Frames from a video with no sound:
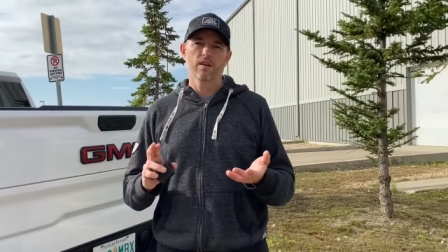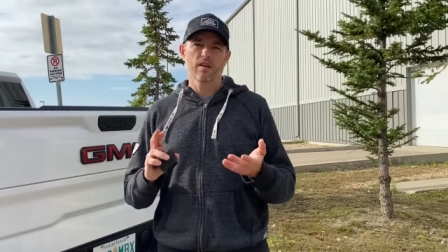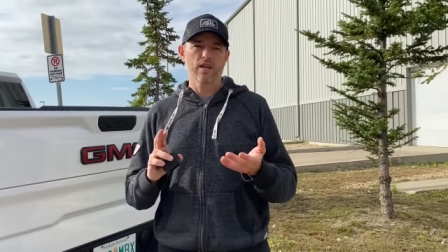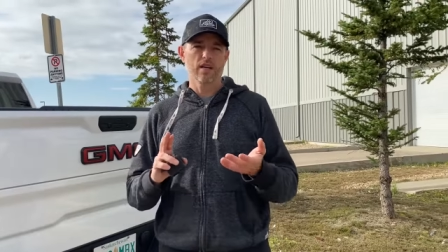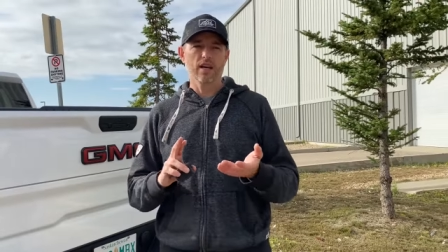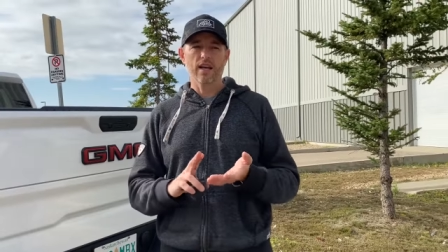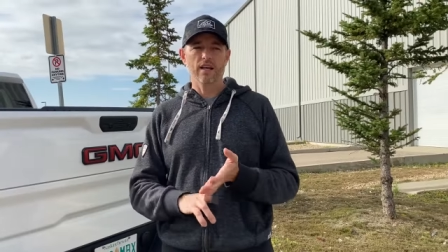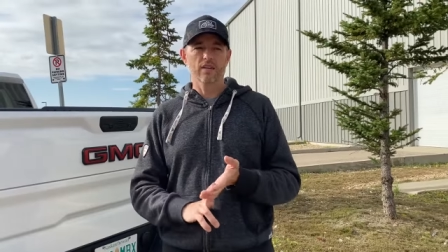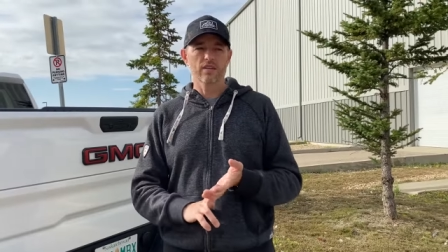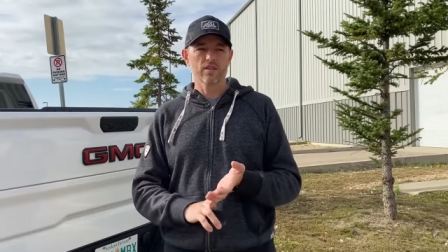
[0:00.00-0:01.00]
I
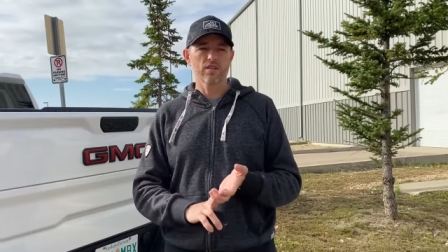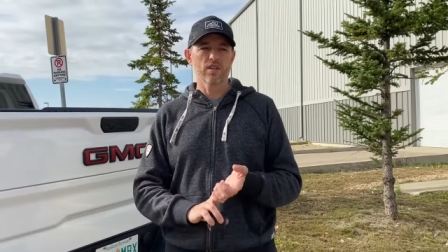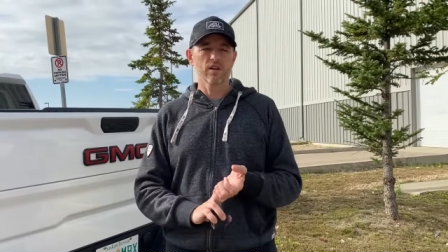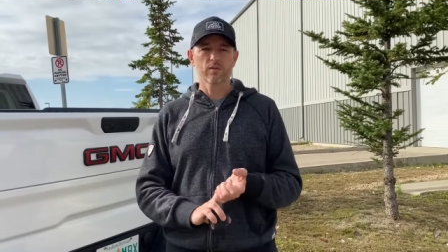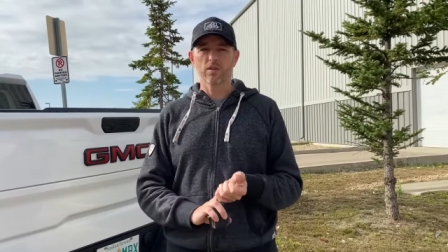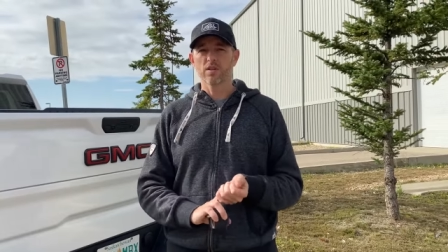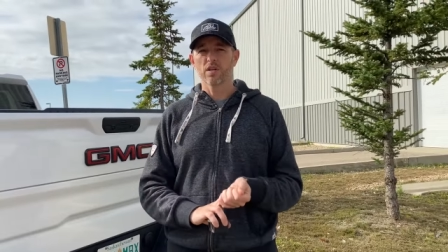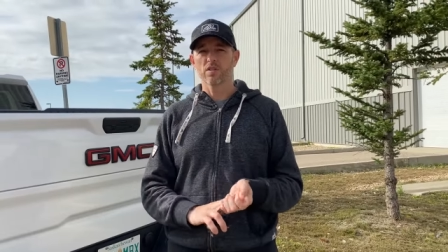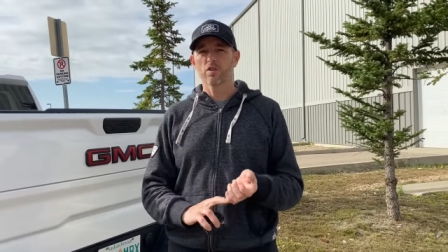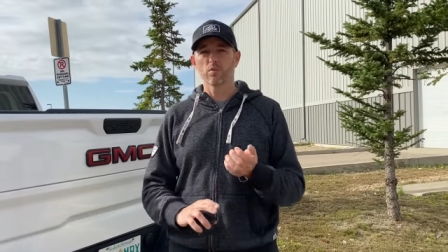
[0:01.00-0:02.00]
had the Sierra with the
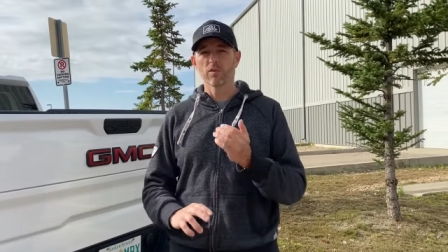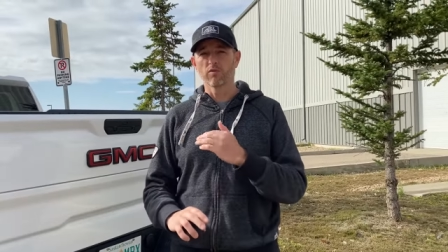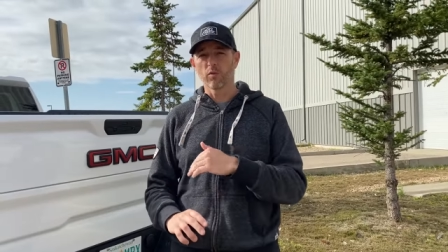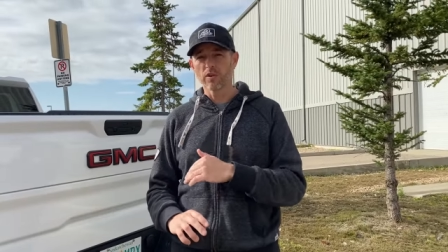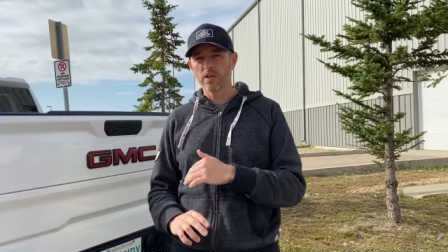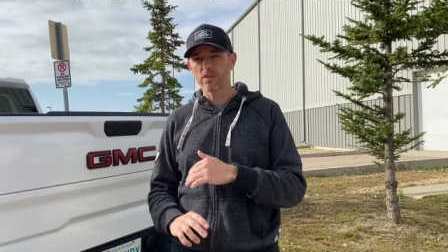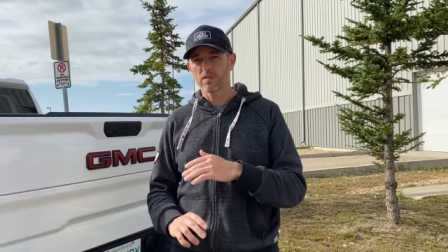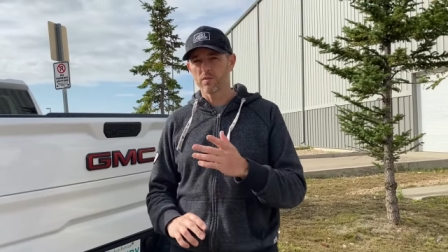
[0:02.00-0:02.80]
6.2 before this.